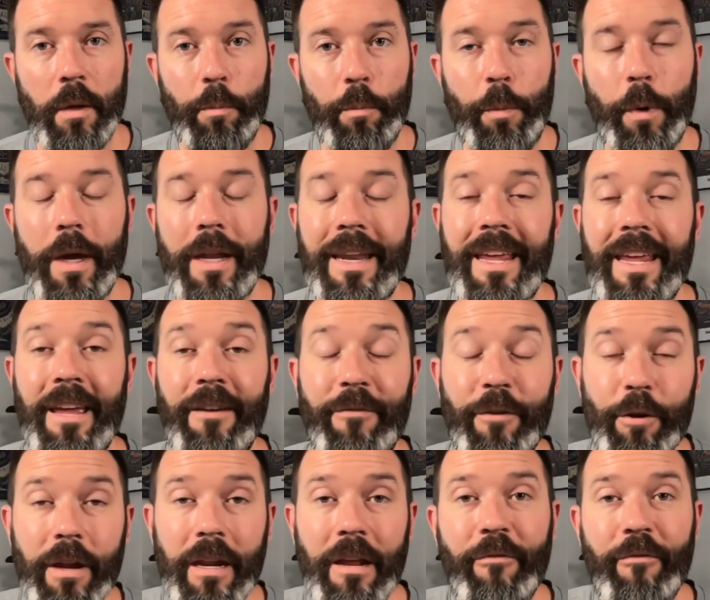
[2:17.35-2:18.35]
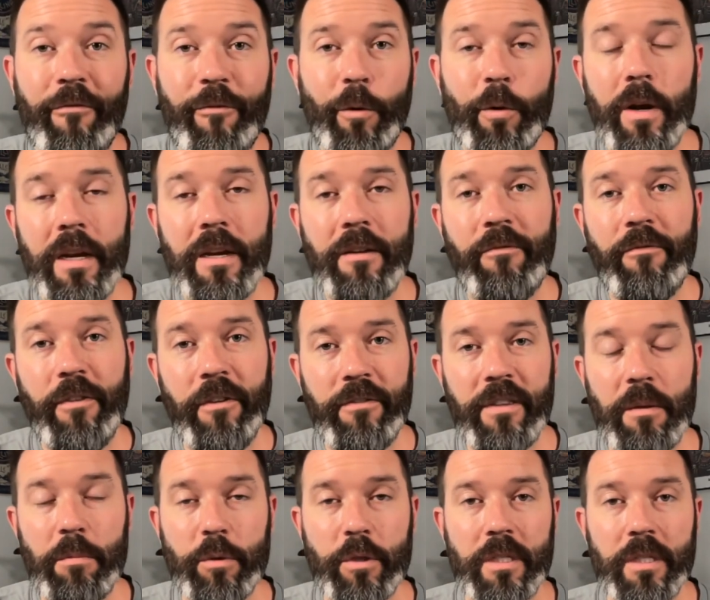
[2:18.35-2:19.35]
But if you're getting 40 to
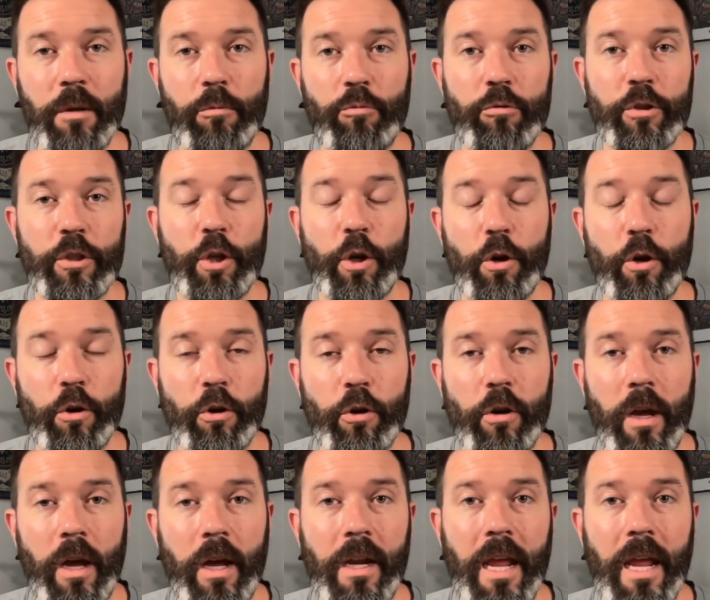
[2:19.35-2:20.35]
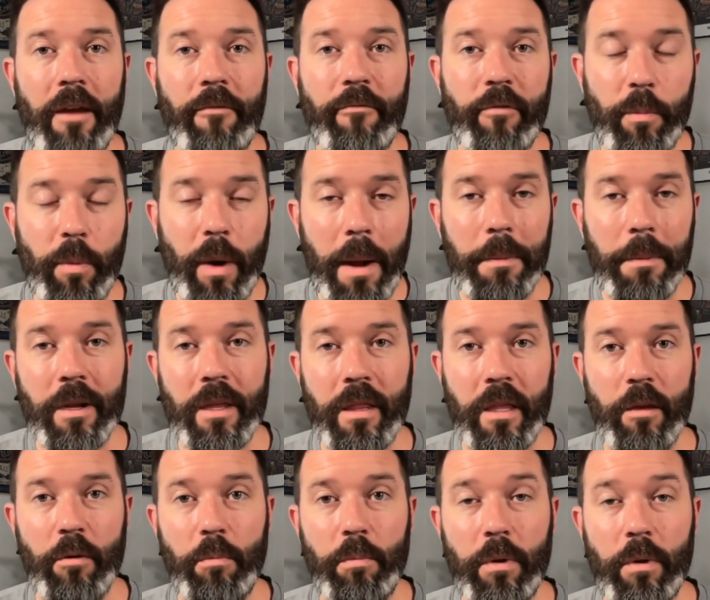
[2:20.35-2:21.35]
50% return on every property that
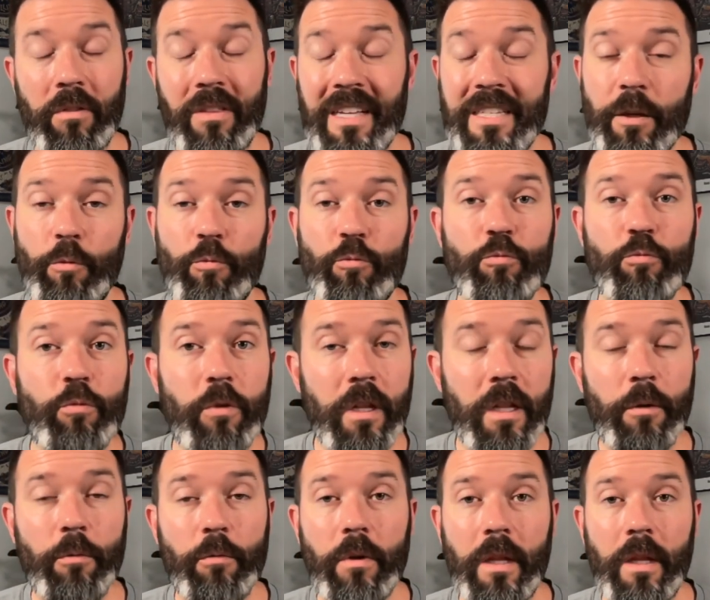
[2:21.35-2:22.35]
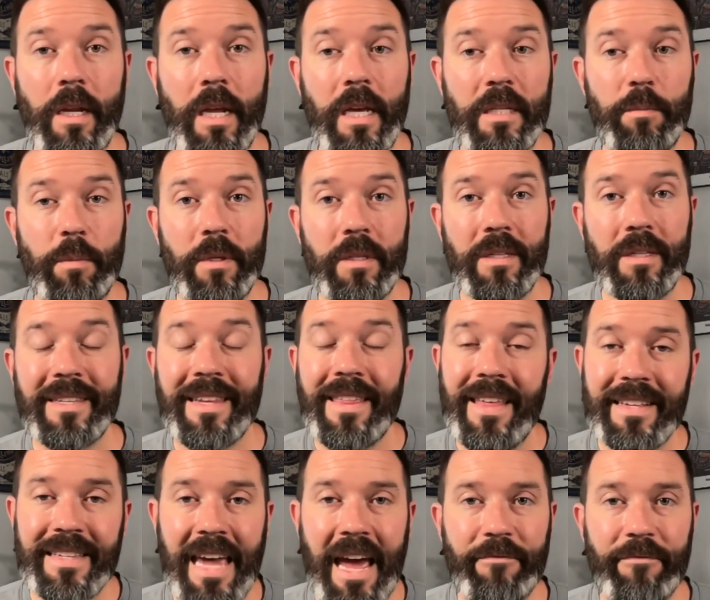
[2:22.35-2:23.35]
you build, that's a really, really nice business. And
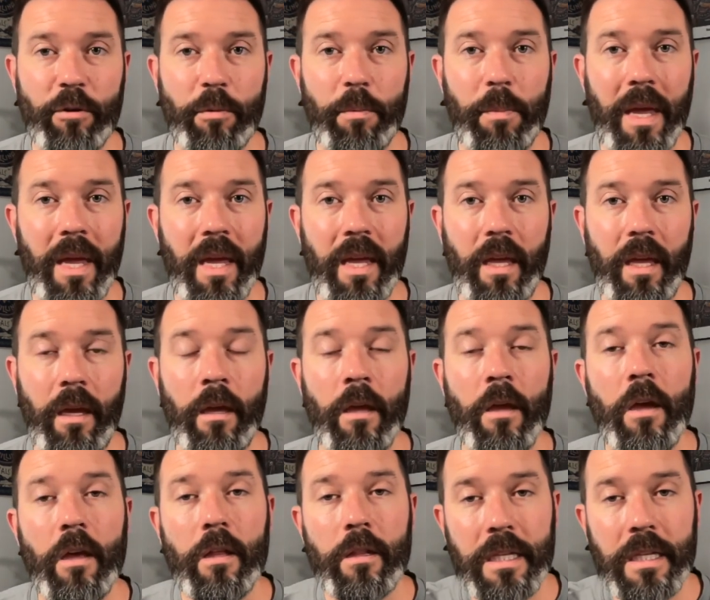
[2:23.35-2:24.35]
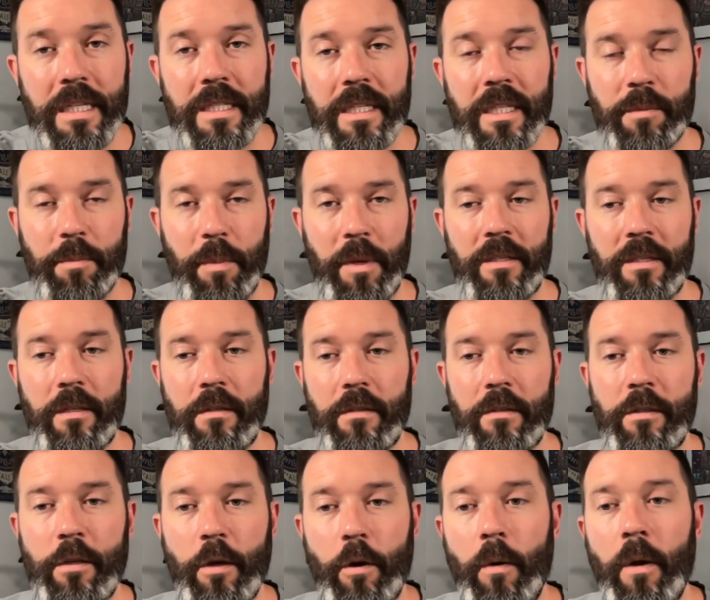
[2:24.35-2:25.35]
that's after paying lease expenses.
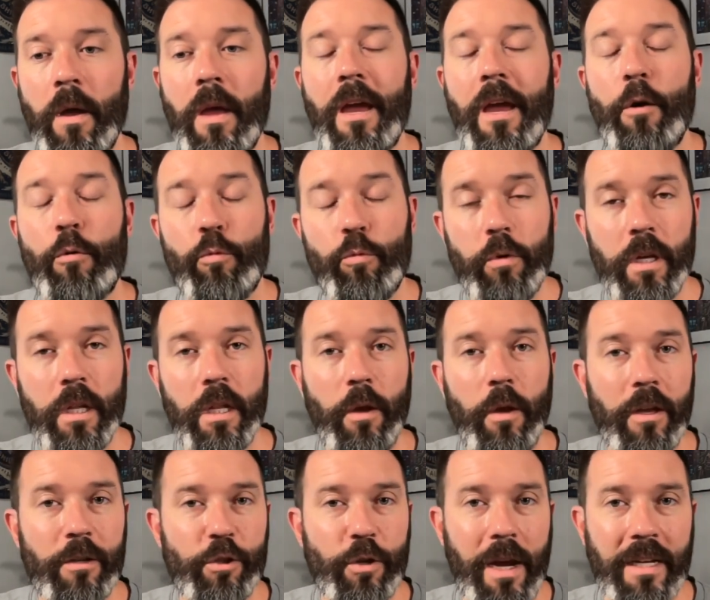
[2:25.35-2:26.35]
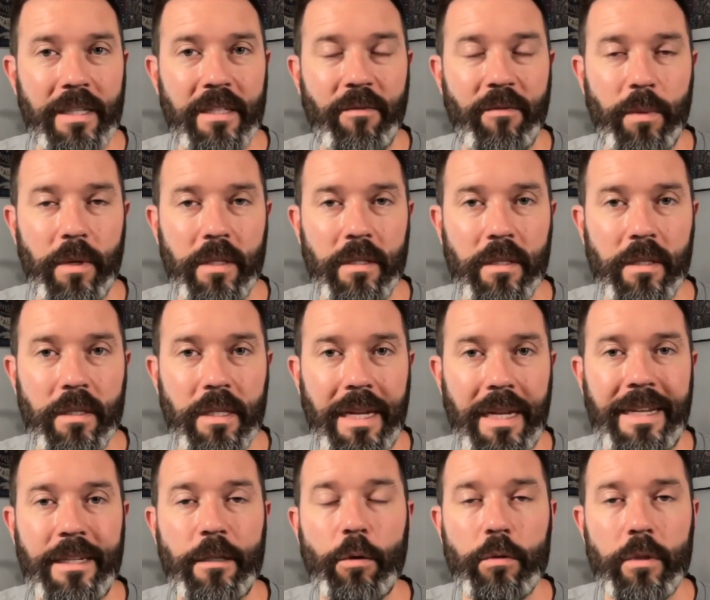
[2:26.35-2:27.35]
So, really attractive business. And
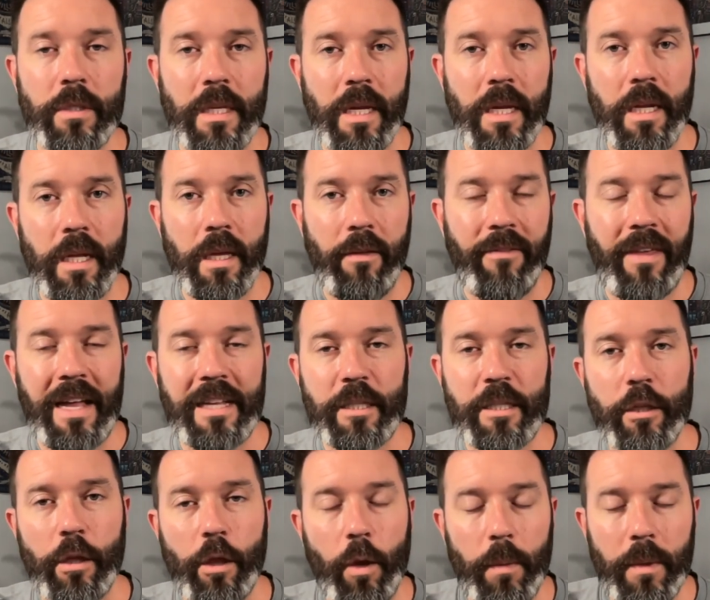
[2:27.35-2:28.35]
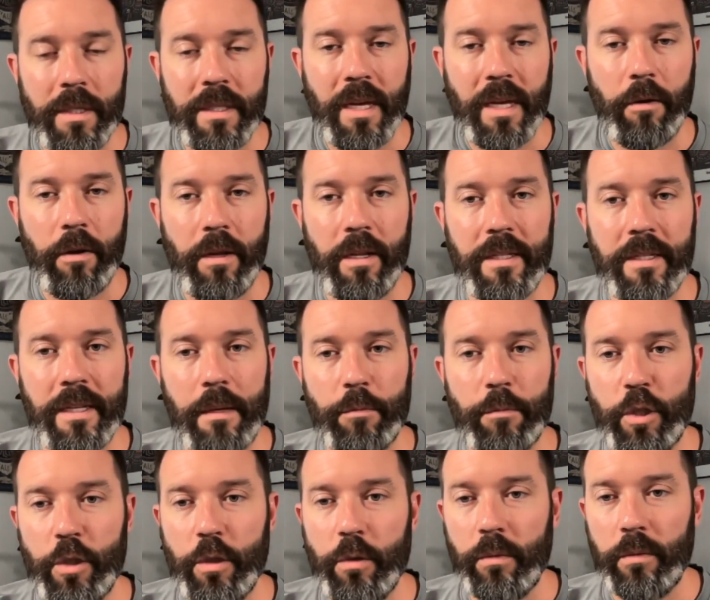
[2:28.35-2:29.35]
I don't see any of that slowing down anytime
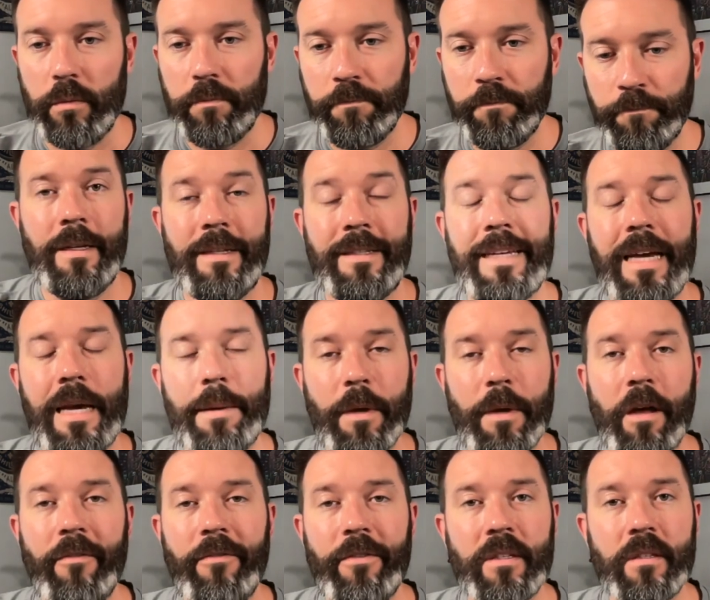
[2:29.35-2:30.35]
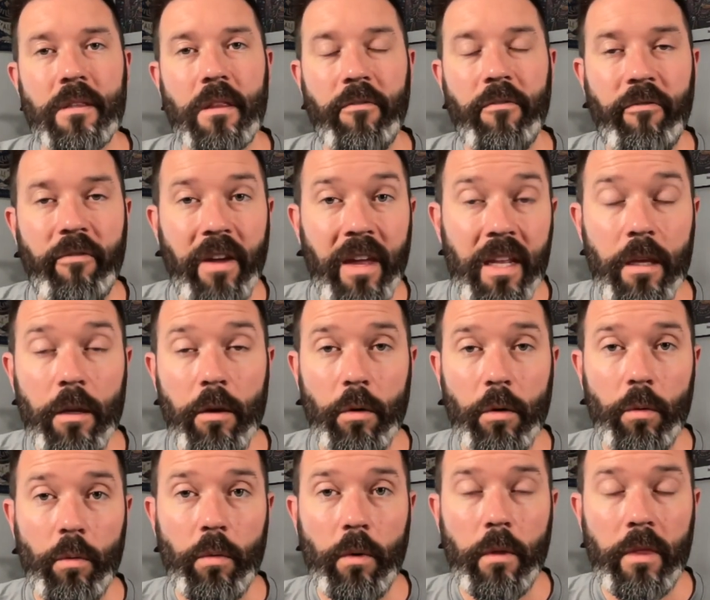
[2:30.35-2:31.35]
soon. Topgolf is the
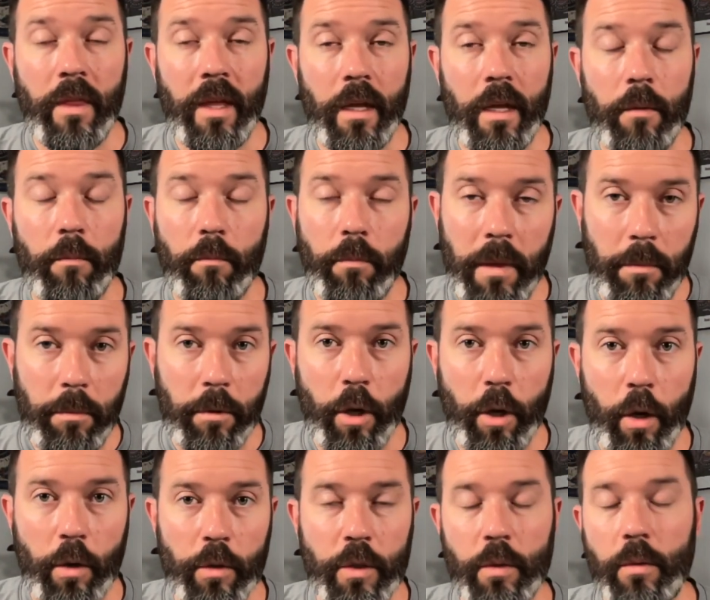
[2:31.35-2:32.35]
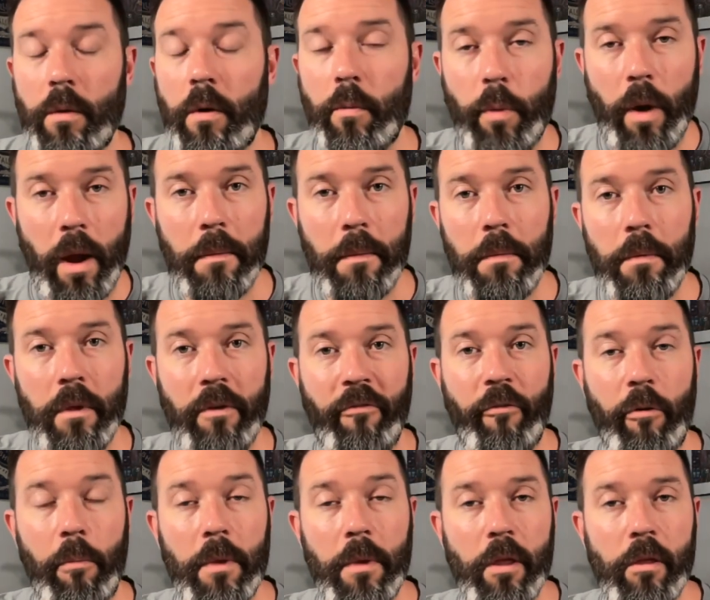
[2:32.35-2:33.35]
venue that people go to and are probably
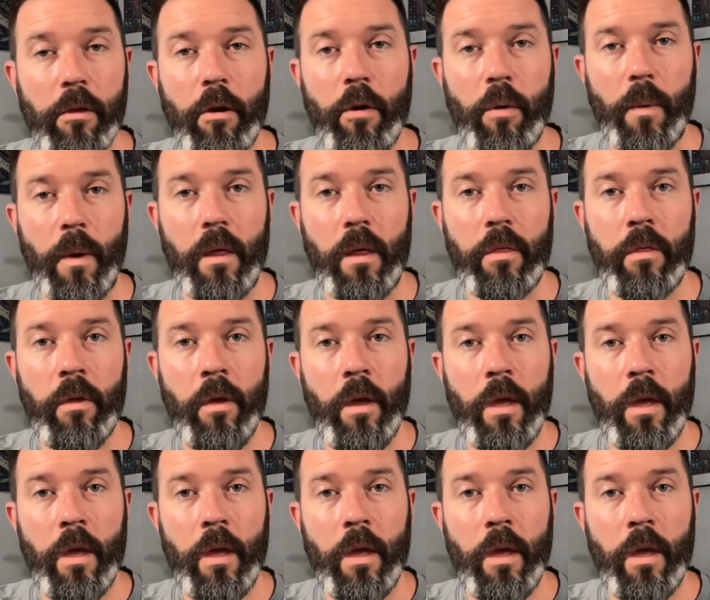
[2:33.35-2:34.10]
familiar with.